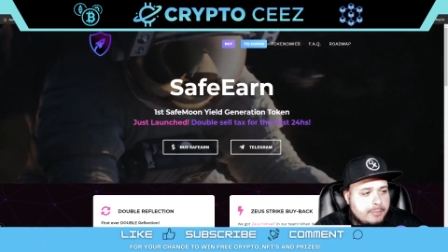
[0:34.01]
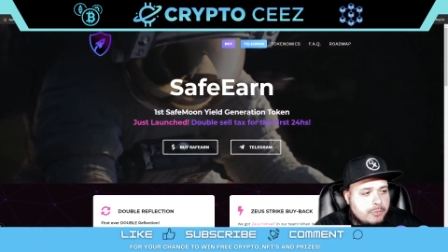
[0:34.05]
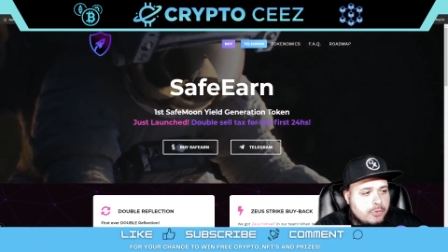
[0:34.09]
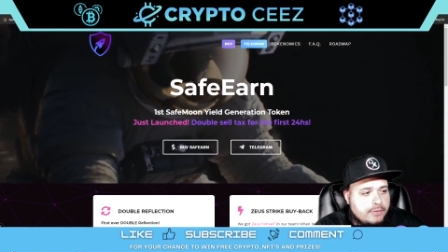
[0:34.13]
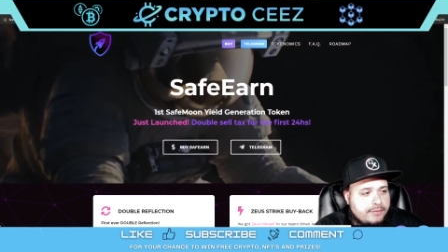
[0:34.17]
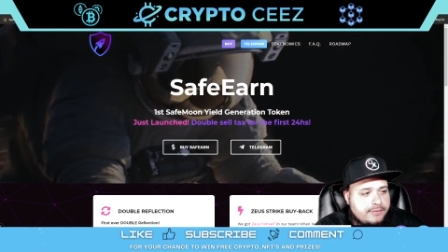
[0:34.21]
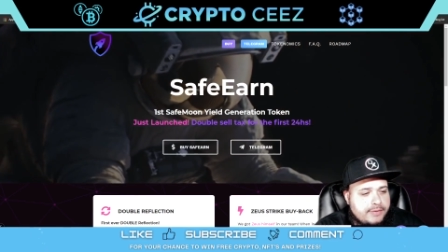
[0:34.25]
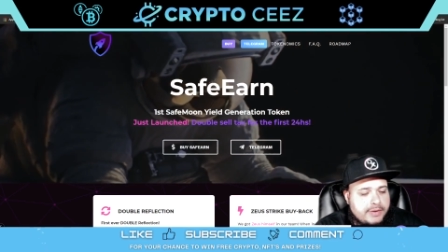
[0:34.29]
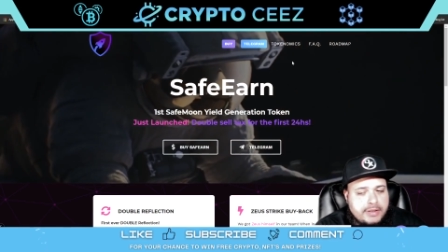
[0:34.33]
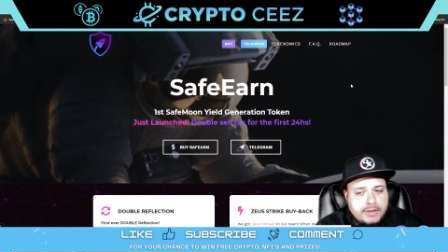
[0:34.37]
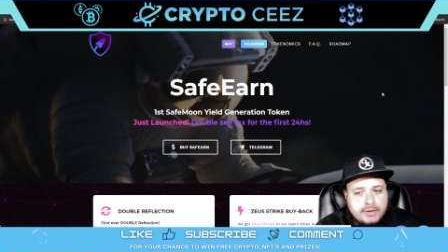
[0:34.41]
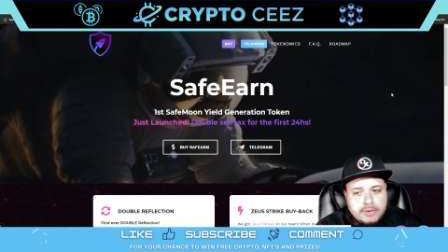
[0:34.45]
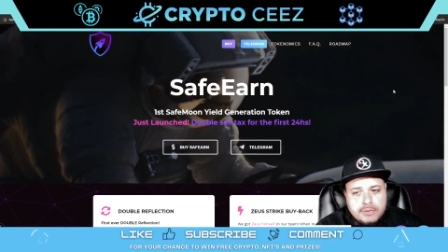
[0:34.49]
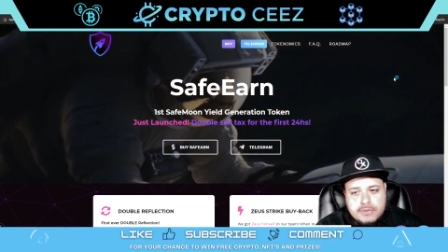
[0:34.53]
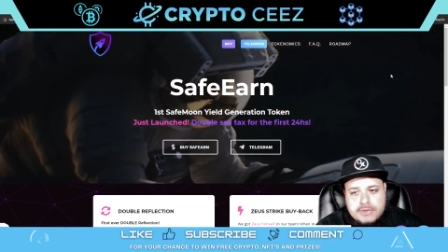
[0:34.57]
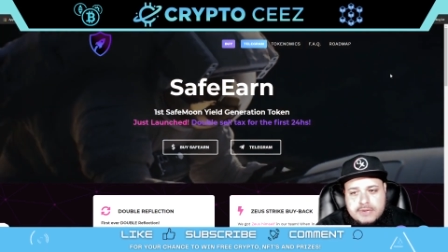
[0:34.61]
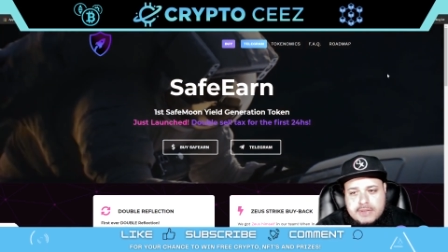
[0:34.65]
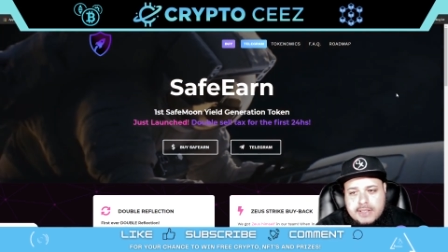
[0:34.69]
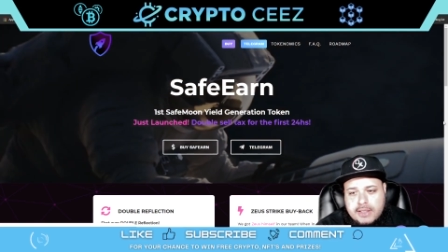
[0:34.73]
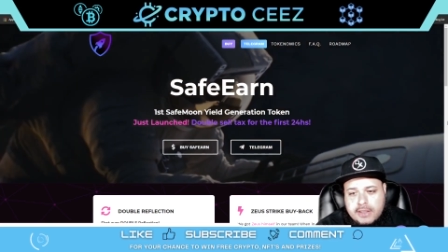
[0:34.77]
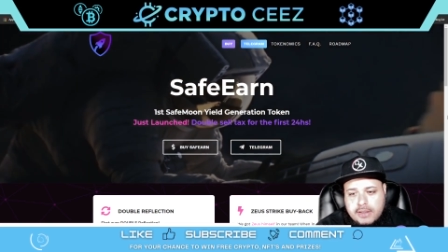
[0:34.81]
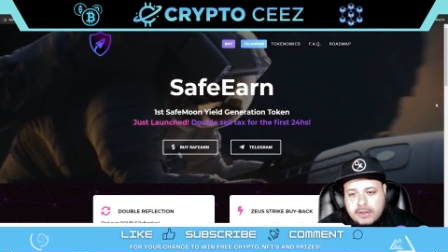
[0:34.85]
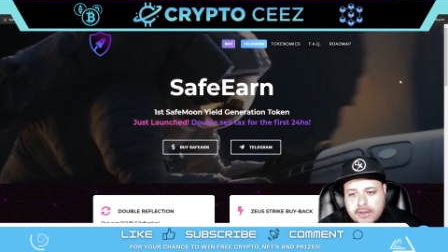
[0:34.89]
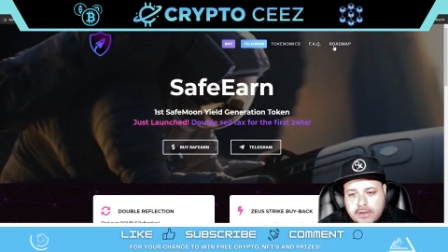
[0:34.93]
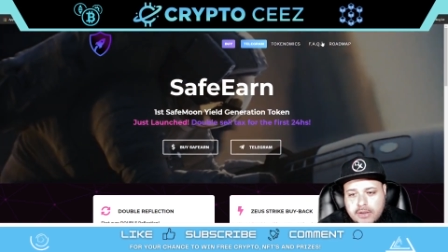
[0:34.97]
more videos,
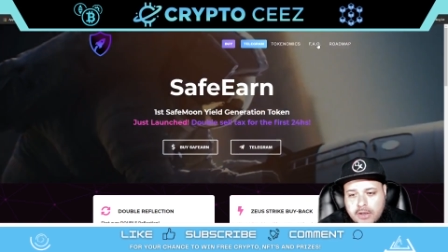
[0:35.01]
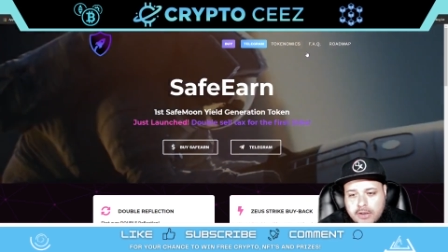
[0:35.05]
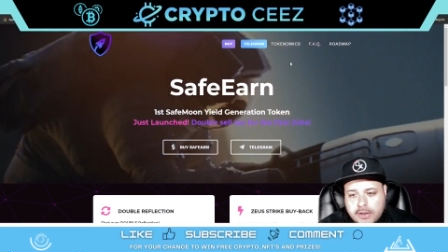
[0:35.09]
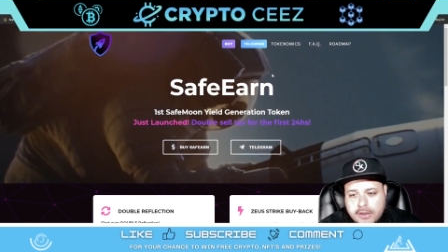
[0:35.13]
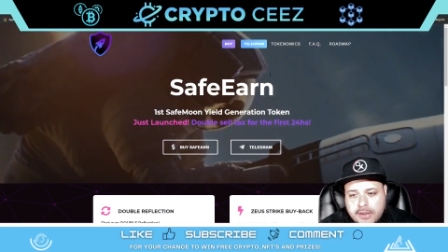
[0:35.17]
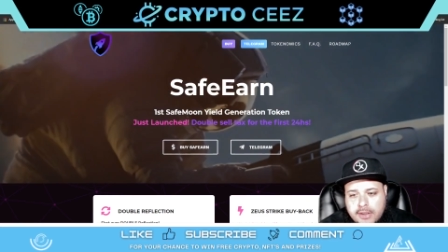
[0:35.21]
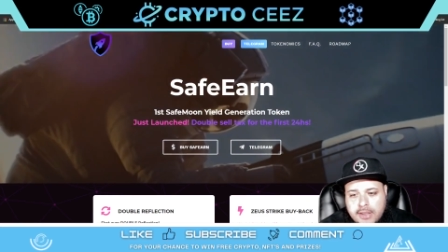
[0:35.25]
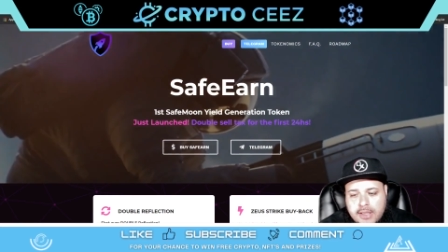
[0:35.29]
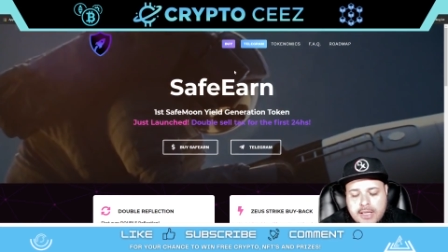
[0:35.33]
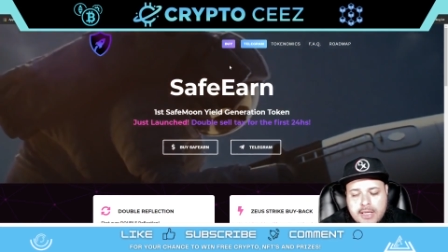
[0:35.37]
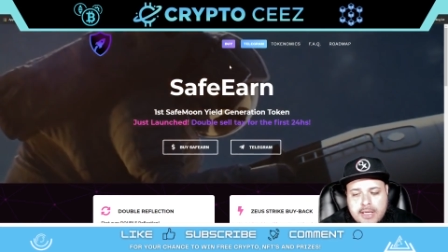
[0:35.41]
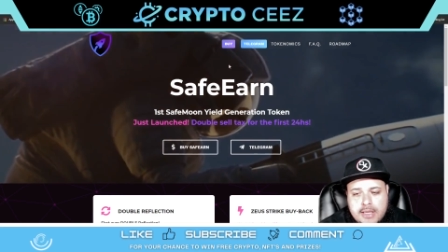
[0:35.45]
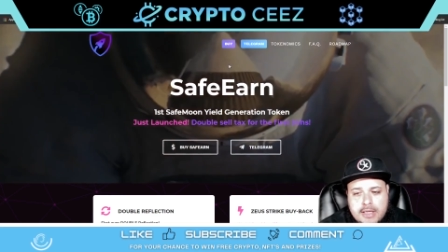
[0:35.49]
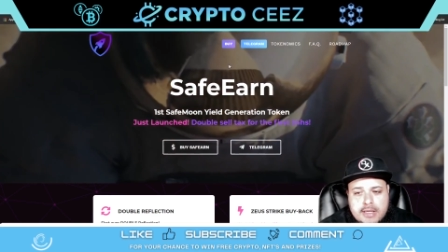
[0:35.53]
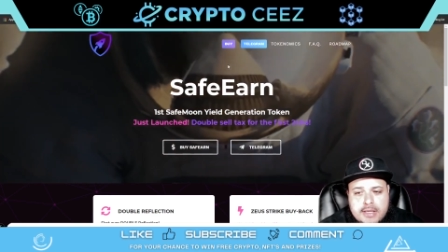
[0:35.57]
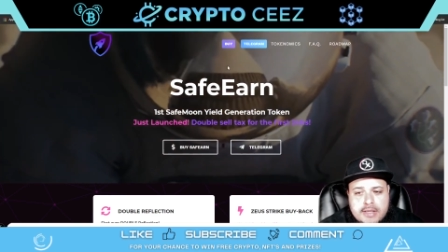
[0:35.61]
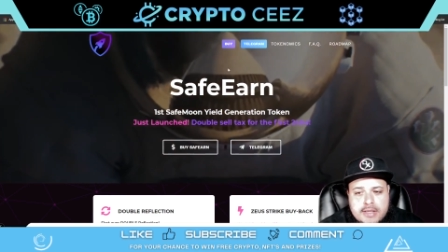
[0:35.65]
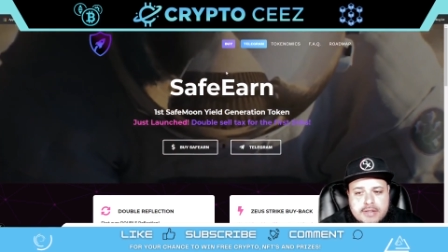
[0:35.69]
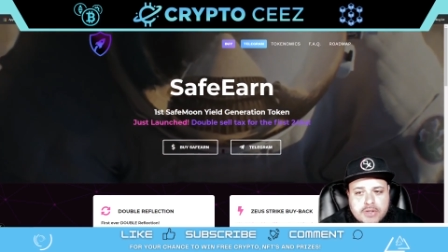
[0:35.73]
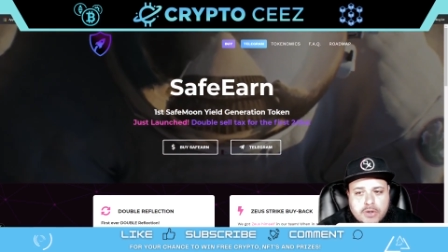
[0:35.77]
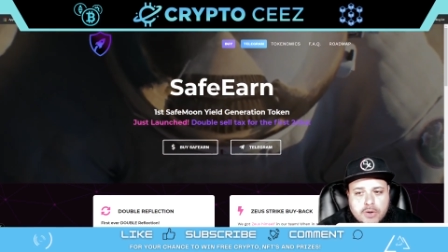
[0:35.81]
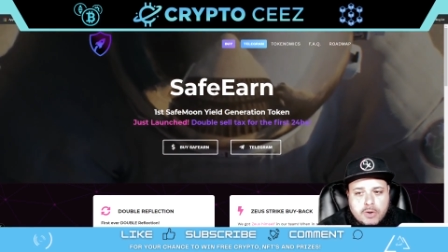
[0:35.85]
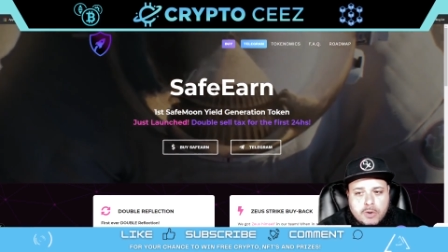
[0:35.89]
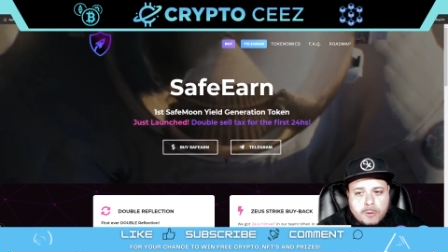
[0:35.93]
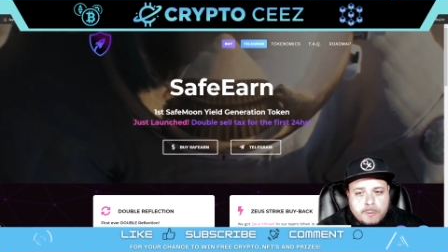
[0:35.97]
staying current.
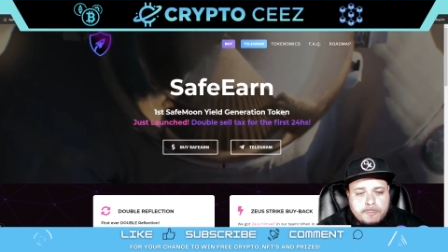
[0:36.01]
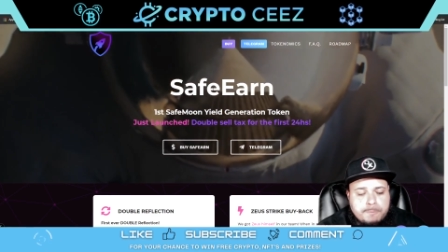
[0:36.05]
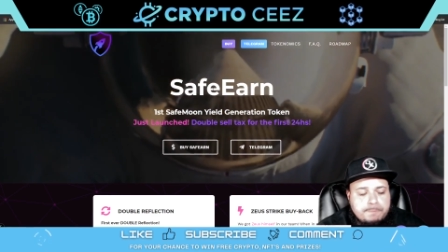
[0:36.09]
So